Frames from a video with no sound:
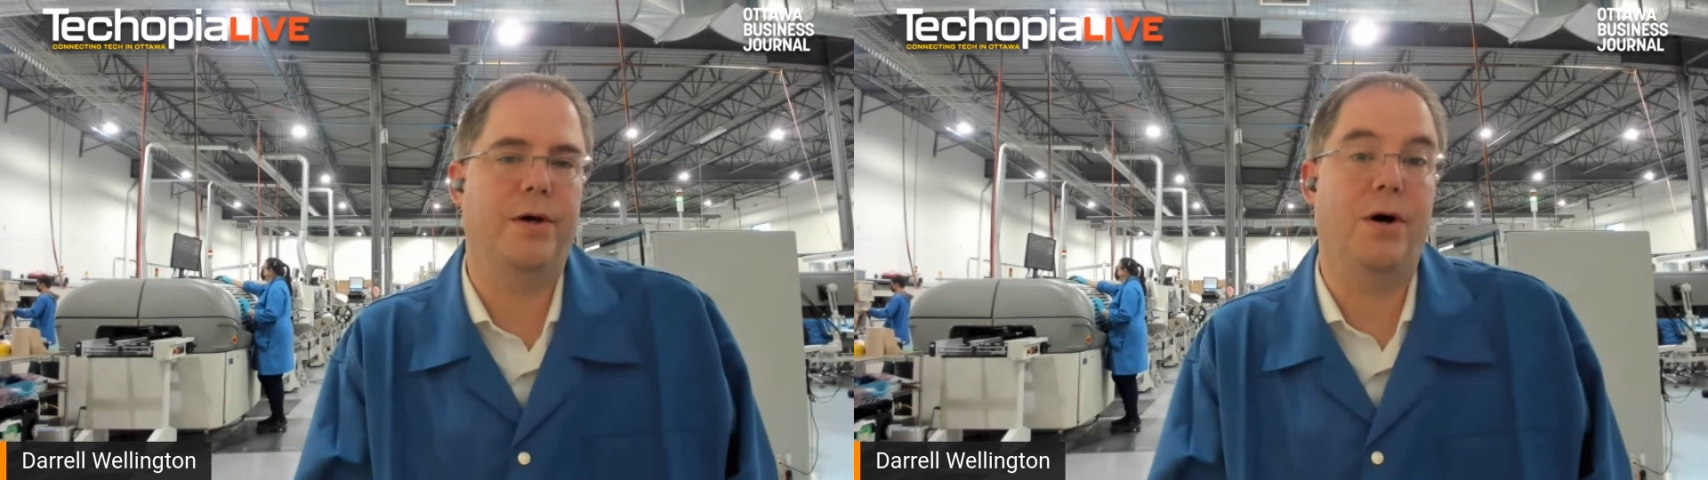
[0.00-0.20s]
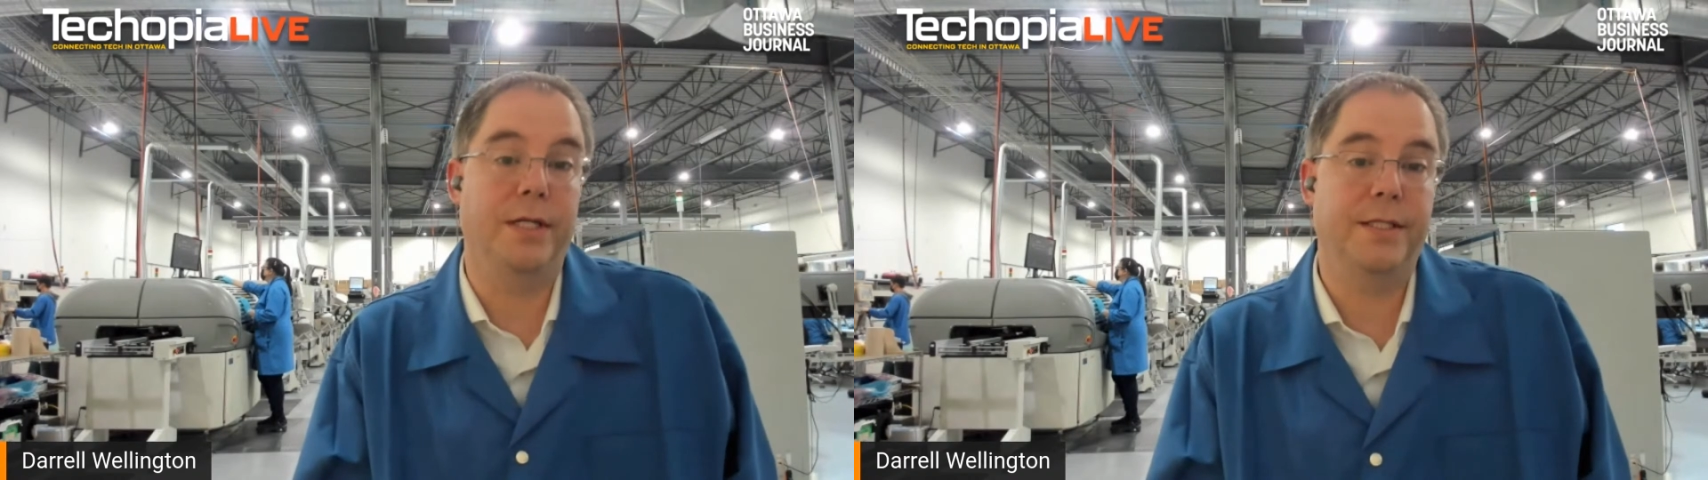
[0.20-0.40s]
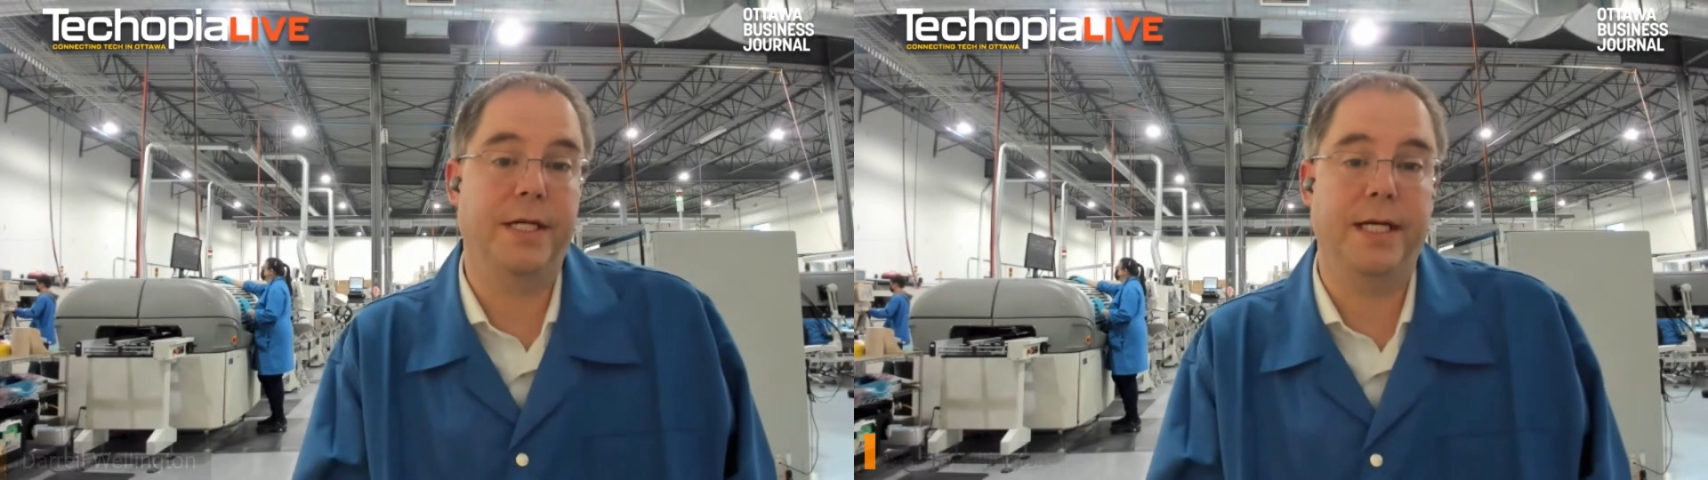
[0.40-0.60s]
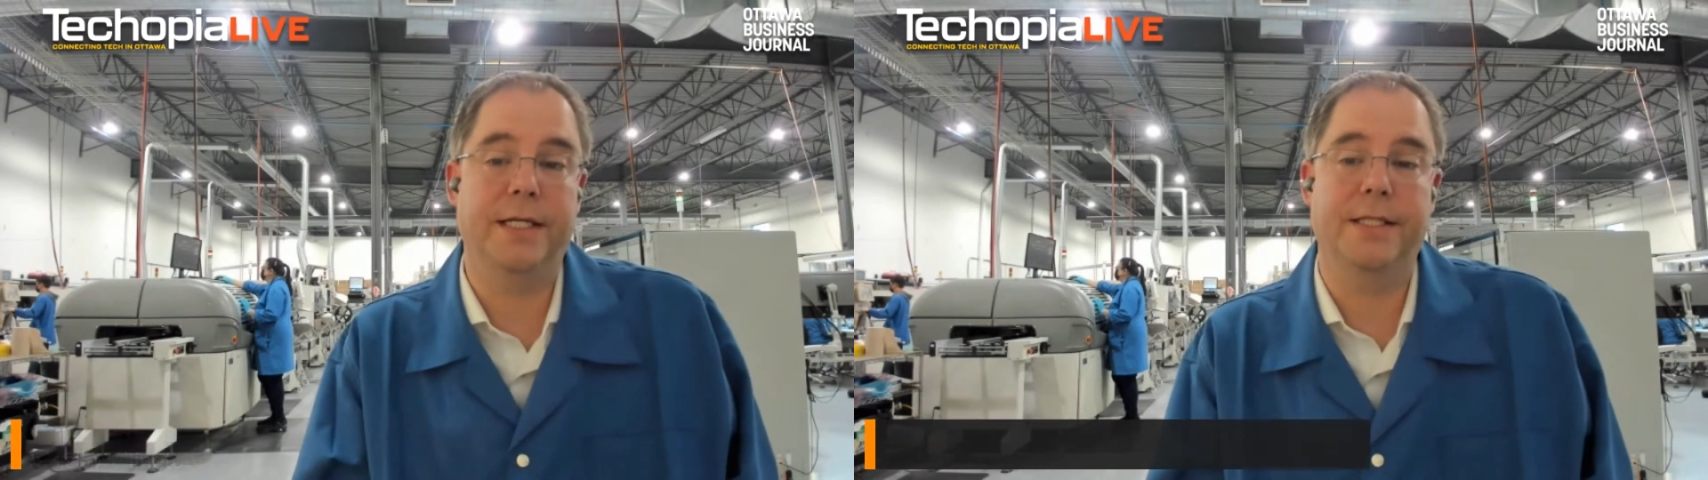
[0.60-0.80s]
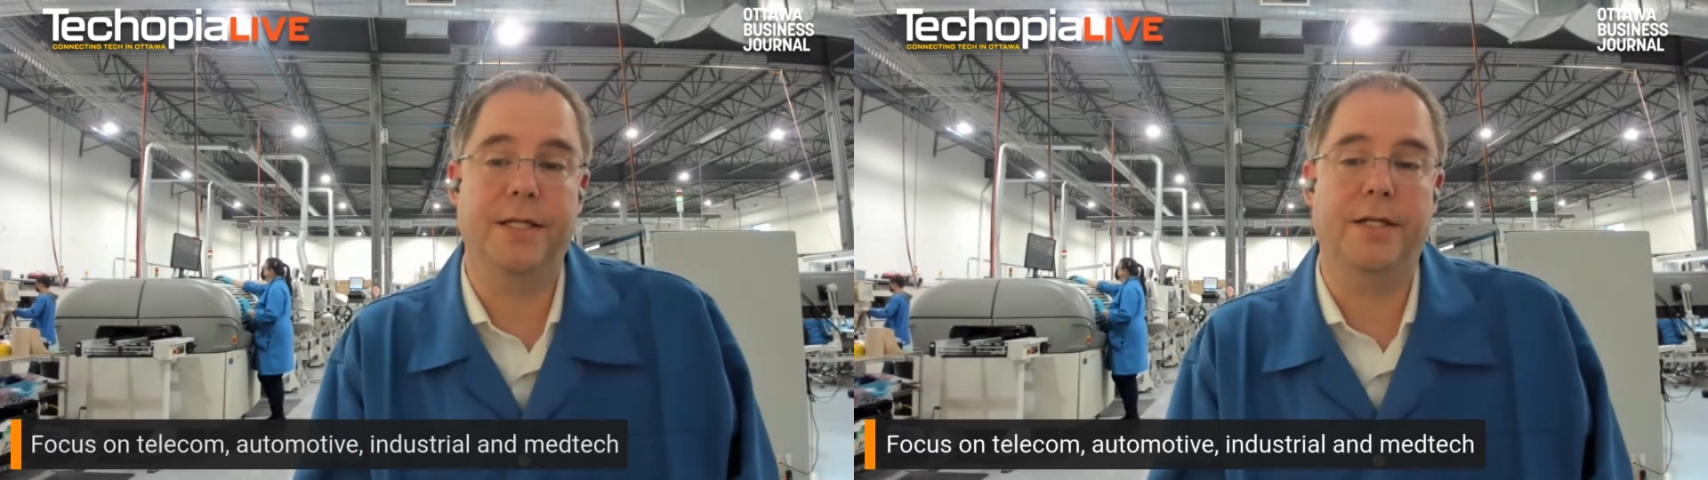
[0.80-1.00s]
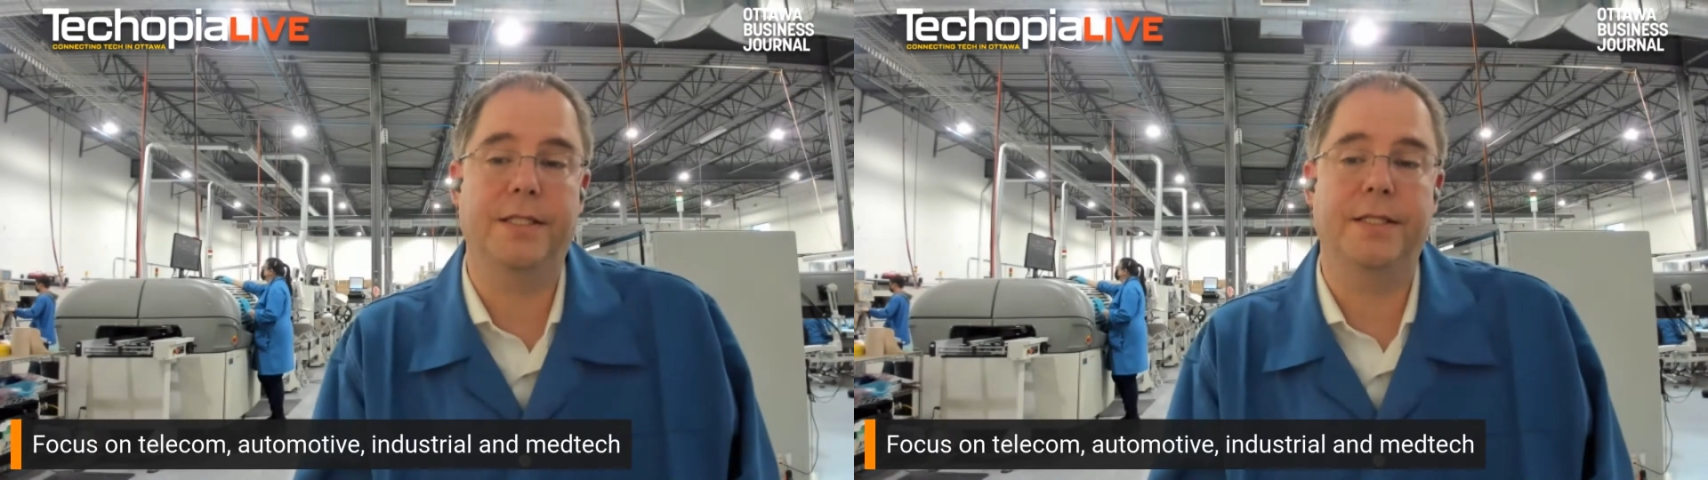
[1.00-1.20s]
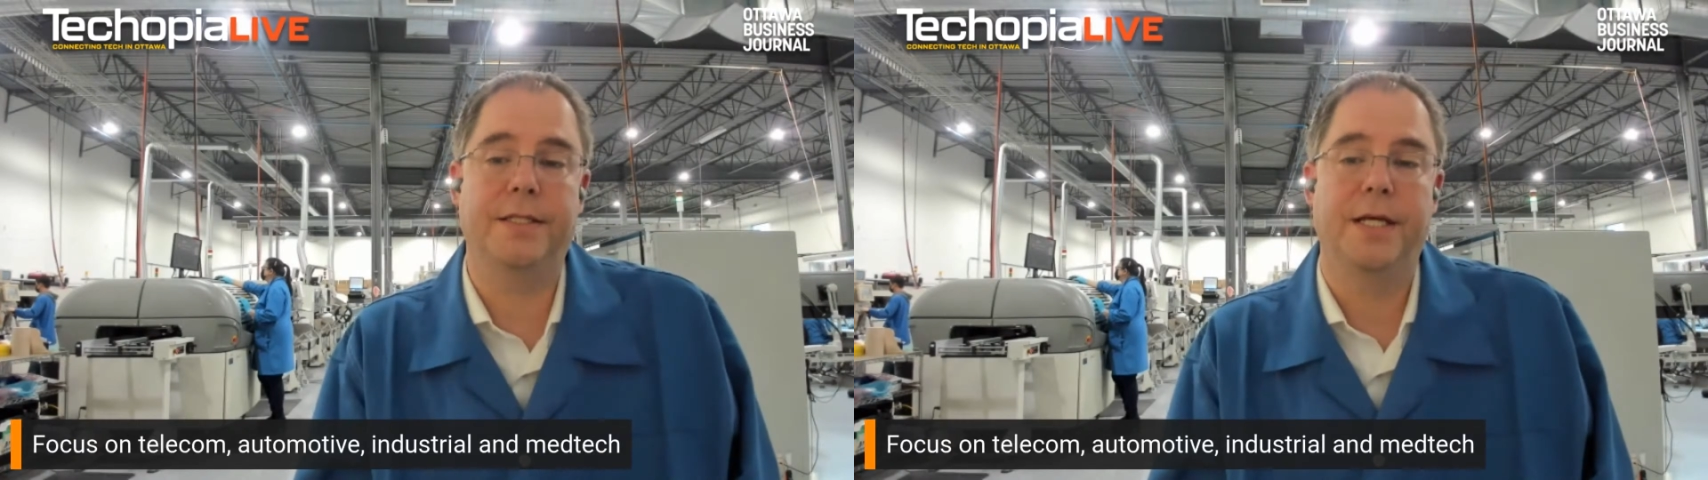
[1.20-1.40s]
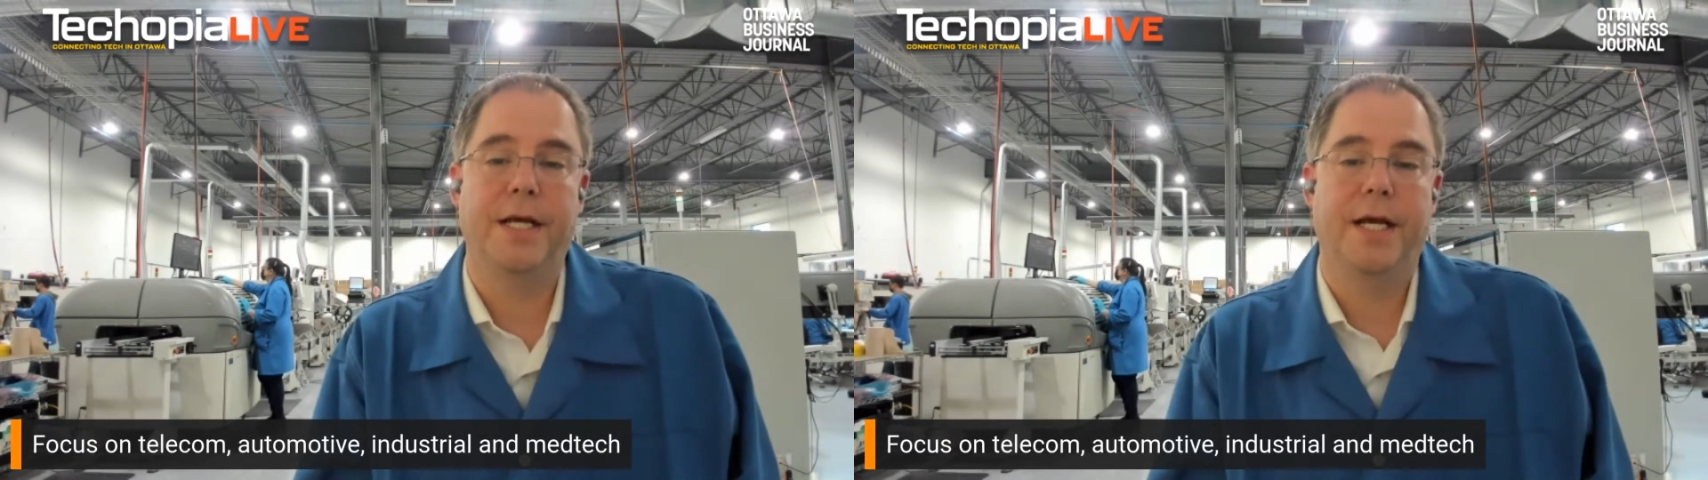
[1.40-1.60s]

on-site consultants,